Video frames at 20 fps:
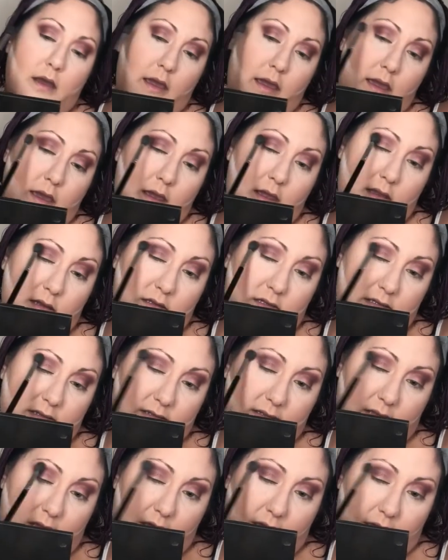And
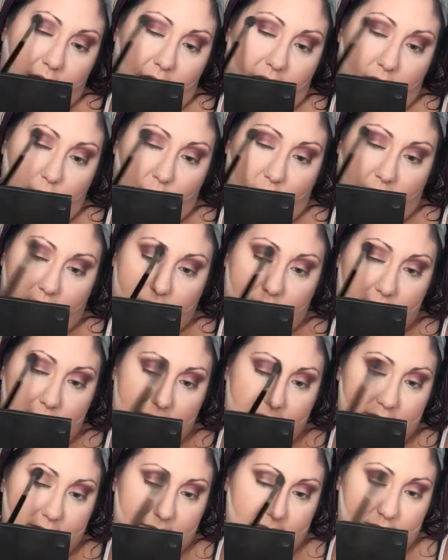just, again, work
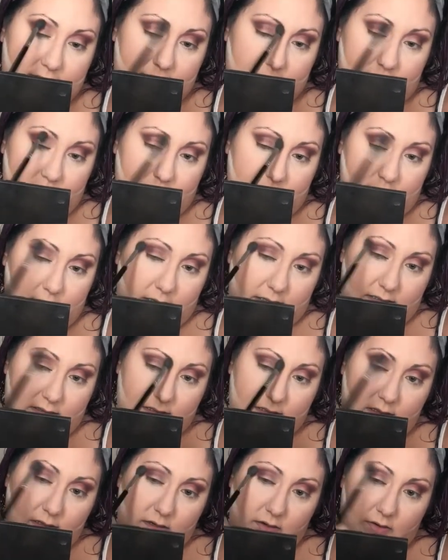this
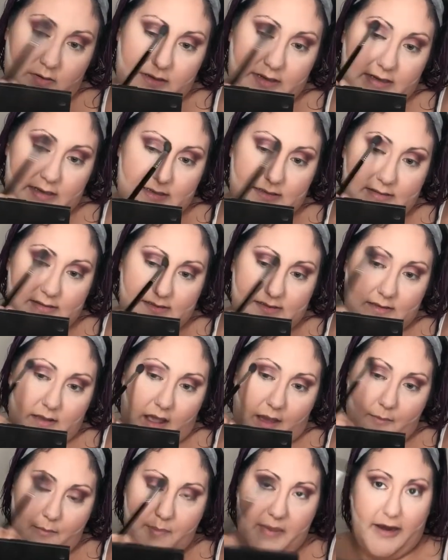into the crease.
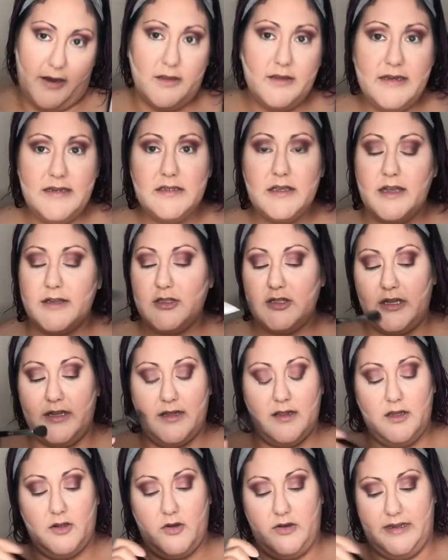I'm barely
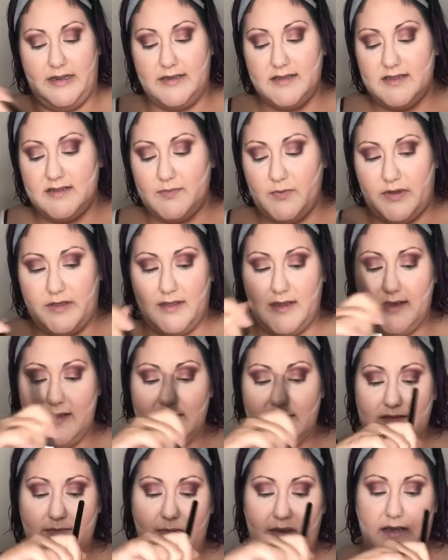touching the crease with
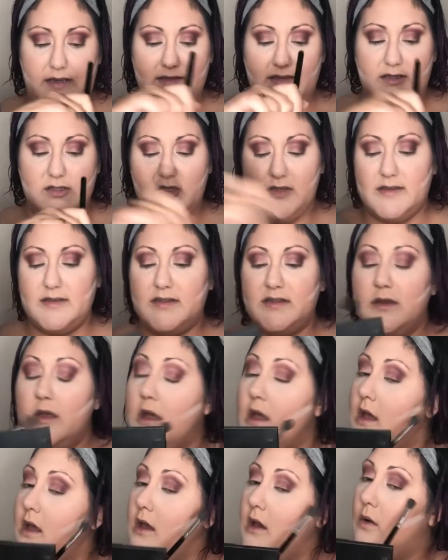this because I just
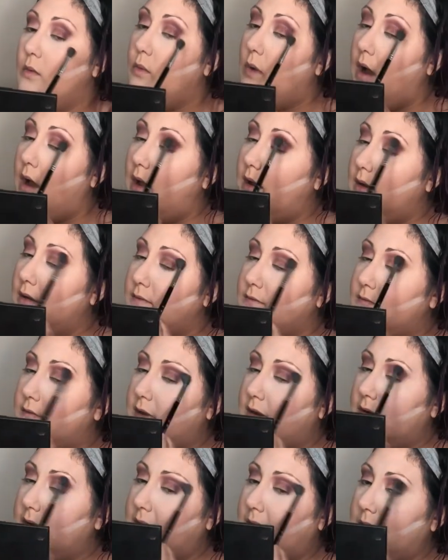want a
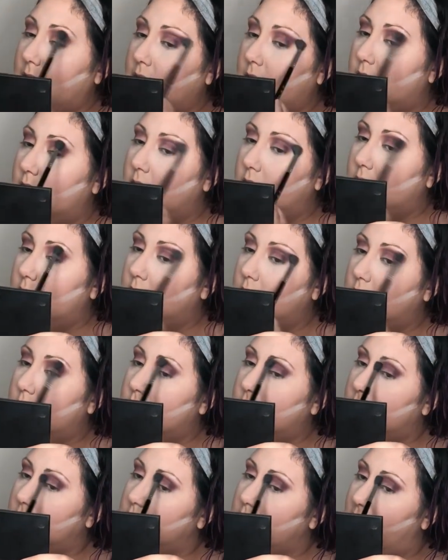very
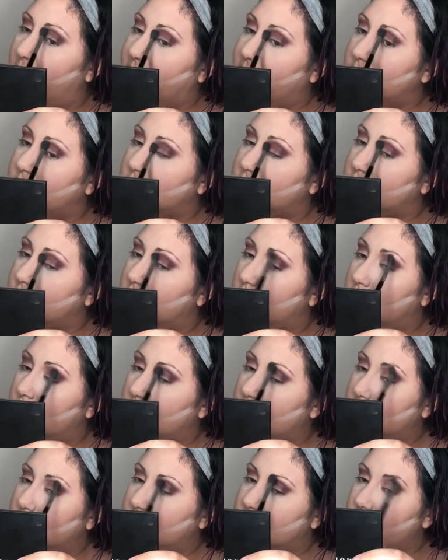light
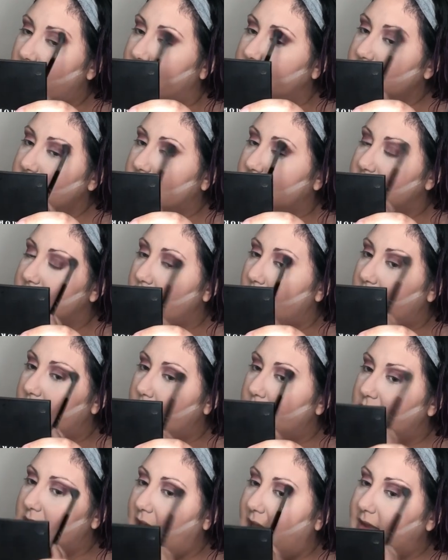touch because I want to
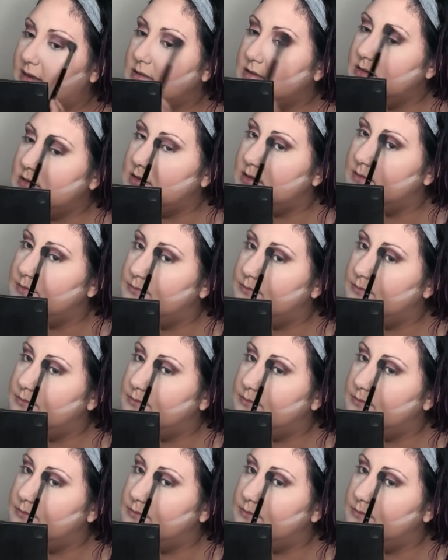blend.